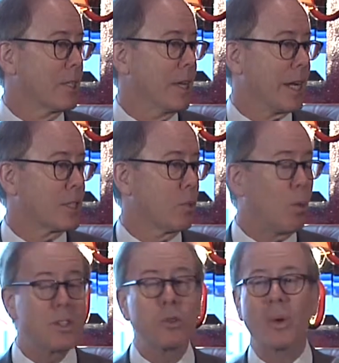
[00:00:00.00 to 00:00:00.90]
next.
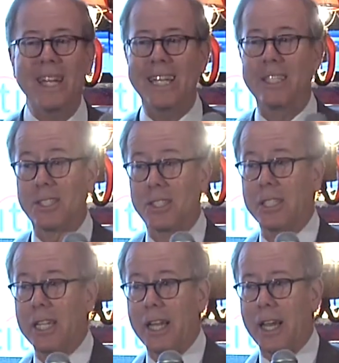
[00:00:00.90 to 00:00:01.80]
What do we need to
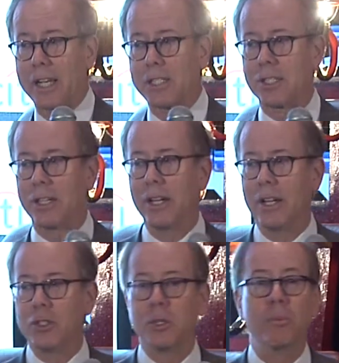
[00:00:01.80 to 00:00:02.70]
see next
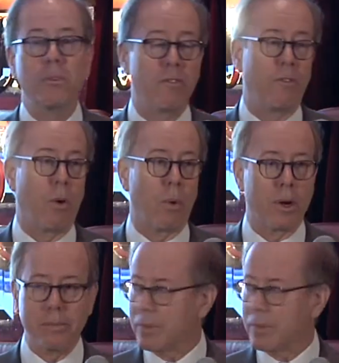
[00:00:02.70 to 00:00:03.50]
to move forward?